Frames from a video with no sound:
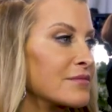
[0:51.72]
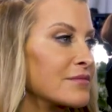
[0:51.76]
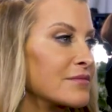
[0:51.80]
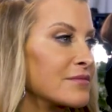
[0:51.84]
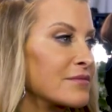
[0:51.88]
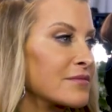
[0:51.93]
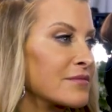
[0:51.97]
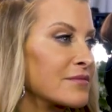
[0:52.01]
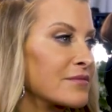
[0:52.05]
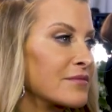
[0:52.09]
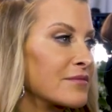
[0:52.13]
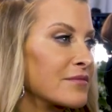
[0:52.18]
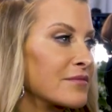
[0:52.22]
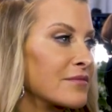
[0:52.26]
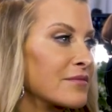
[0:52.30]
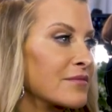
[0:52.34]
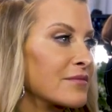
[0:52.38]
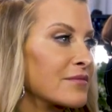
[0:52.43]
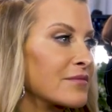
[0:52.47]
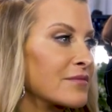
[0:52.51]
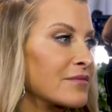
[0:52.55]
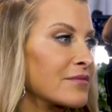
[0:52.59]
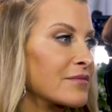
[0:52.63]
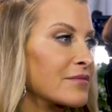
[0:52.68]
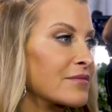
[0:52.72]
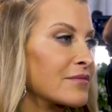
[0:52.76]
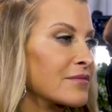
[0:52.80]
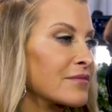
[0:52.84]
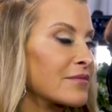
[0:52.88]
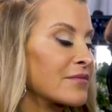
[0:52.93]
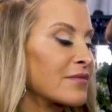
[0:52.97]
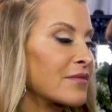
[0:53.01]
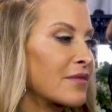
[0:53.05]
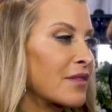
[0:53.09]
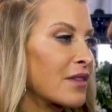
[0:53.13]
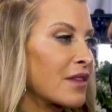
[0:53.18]

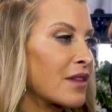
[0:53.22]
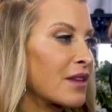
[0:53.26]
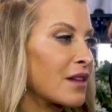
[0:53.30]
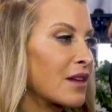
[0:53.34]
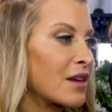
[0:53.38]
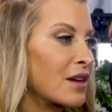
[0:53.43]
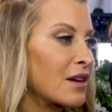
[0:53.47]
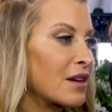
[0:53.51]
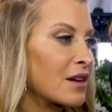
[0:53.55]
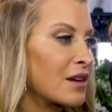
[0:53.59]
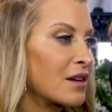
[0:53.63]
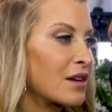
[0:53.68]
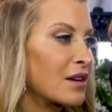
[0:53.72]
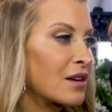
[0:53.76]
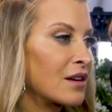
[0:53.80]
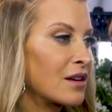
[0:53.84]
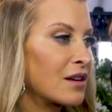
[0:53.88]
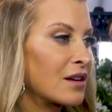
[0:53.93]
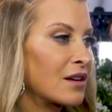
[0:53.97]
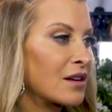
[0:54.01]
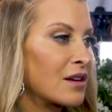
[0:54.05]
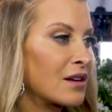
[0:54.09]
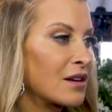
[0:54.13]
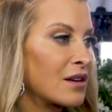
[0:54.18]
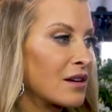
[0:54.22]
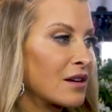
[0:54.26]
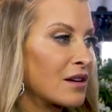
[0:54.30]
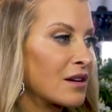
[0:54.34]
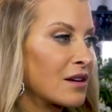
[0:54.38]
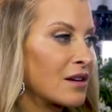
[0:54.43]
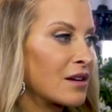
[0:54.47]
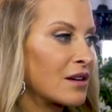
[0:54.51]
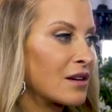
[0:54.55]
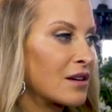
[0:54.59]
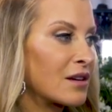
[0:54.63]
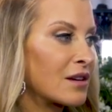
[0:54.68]

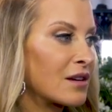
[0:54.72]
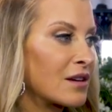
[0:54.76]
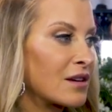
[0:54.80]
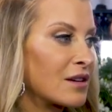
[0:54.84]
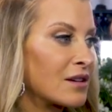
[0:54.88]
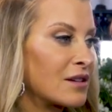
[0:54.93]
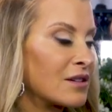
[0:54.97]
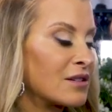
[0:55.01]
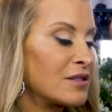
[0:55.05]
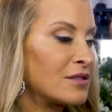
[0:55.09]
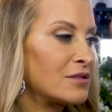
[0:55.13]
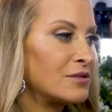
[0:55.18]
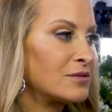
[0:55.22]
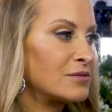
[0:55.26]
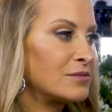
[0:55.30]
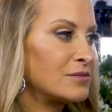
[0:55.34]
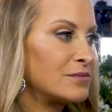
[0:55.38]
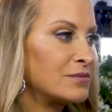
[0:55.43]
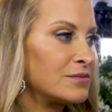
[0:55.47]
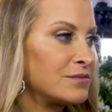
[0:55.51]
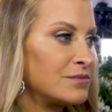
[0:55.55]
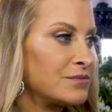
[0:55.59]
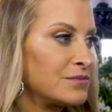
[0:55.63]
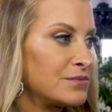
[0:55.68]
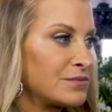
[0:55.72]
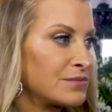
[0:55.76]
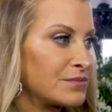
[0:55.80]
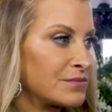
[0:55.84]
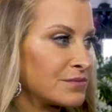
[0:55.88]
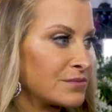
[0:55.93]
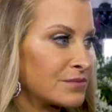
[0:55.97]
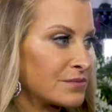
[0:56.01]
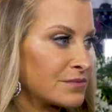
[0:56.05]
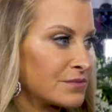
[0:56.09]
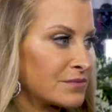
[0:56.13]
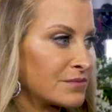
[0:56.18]

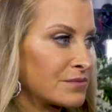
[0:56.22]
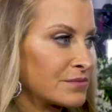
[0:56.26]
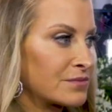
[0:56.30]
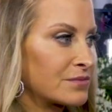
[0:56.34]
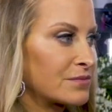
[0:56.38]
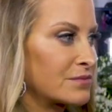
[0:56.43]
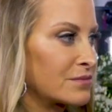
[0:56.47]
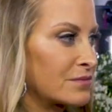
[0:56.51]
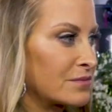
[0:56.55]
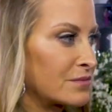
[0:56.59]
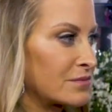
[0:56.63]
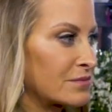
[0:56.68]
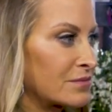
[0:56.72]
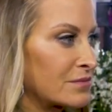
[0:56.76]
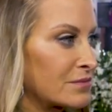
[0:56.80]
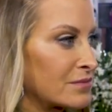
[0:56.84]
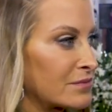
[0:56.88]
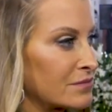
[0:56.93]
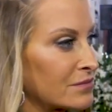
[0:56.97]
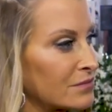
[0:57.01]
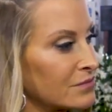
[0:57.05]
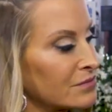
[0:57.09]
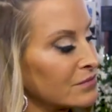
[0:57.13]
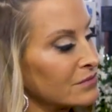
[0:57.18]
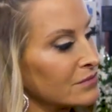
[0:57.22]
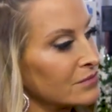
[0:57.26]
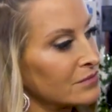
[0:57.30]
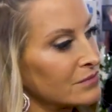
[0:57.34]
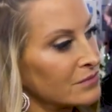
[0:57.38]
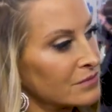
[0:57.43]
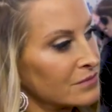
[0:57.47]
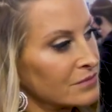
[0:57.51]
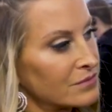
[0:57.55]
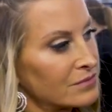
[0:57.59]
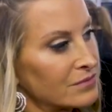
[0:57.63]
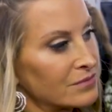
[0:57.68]

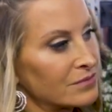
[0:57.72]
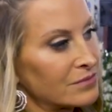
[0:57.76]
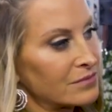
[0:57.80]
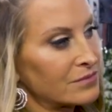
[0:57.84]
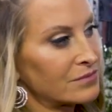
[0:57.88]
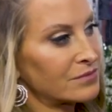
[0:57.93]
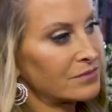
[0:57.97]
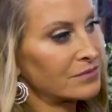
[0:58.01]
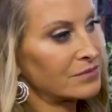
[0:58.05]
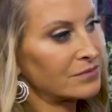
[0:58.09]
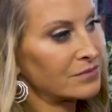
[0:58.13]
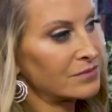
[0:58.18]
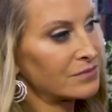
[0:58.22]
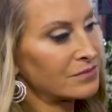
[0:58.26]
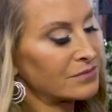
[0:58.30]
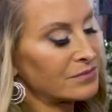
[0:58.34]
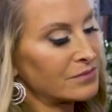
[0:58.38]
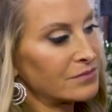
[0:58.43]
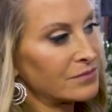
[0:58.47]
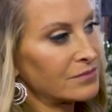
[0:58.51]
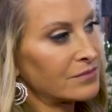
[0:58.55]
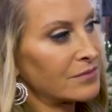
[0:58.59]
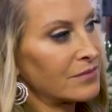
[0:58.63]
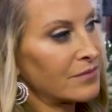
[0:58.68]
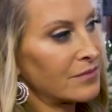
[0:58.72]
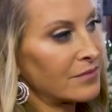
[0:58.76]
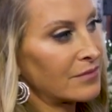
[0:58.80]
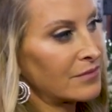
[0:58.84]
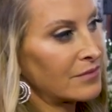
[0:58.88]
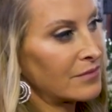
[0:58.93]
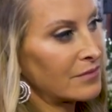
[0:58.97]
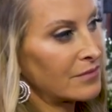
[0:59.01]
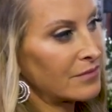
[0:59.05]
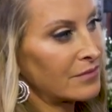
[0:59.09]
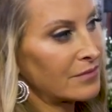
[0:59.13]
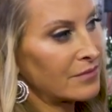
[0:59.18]

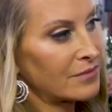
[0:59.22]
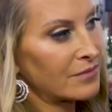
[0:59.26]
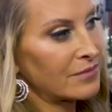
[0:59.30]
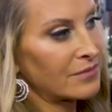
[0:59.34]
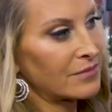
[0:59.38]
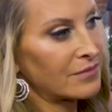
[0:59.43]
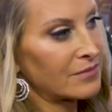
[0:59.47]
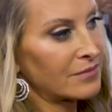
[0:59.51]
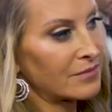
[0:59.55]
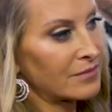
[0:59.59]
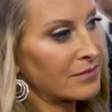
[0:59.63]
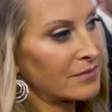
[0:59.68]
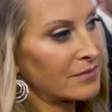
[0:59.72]
The person shown says nothing.